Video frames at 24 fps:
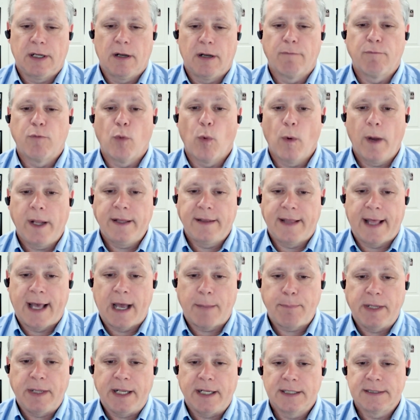avoid
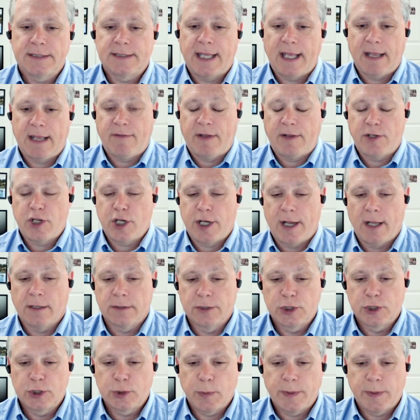that because they have had
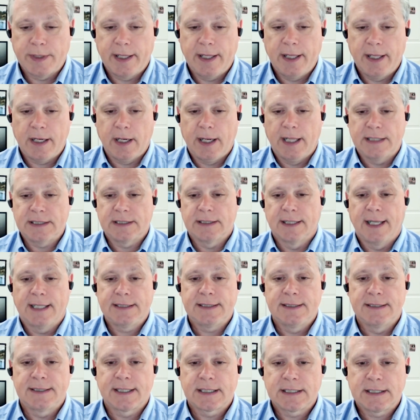challenges with it it's less
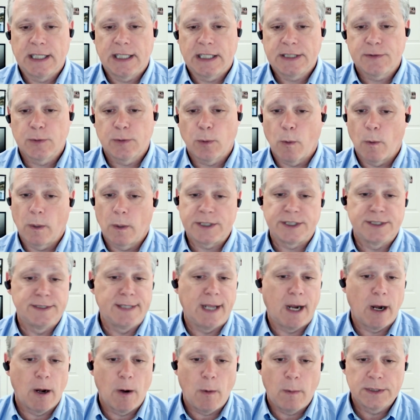than successful or it's
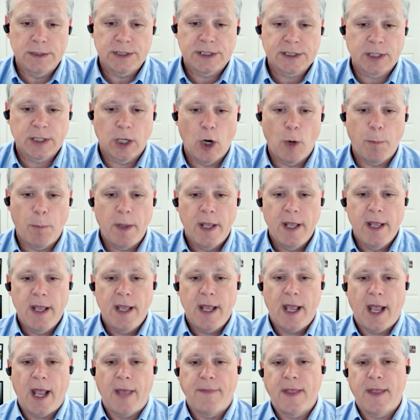narrow in scope
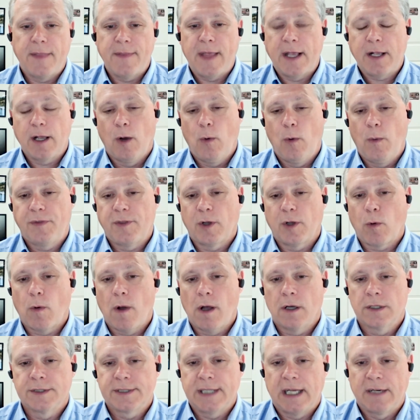and then they go with the
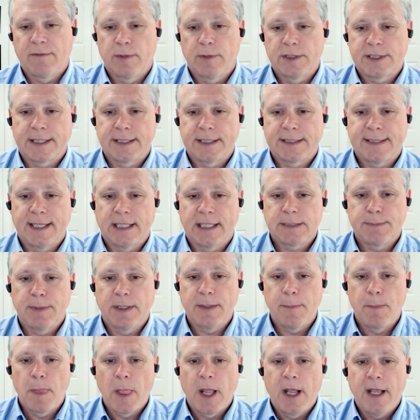qualitative risk
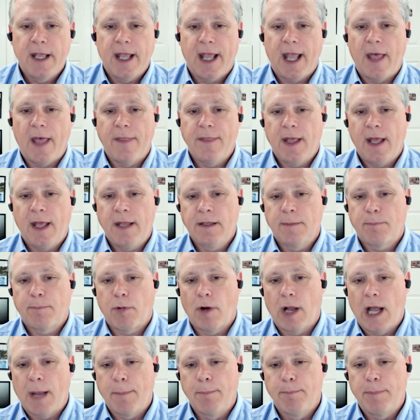assessment and then the
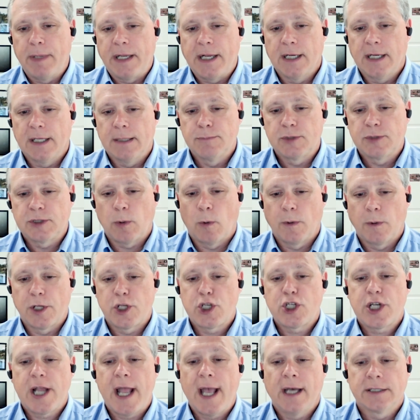problem becomes or the
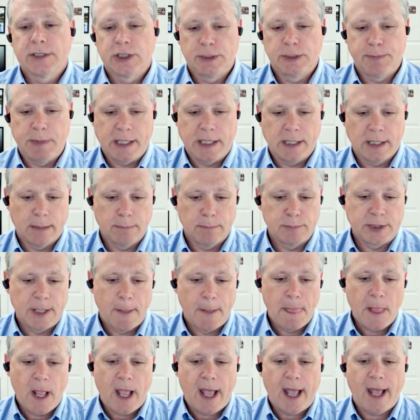challenge becomes
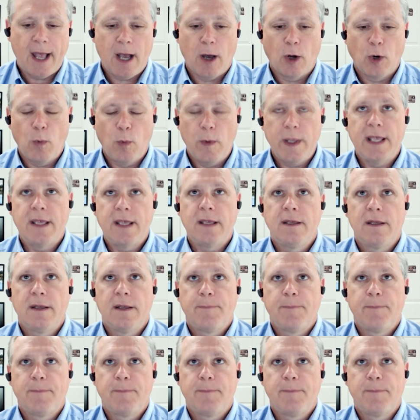how do we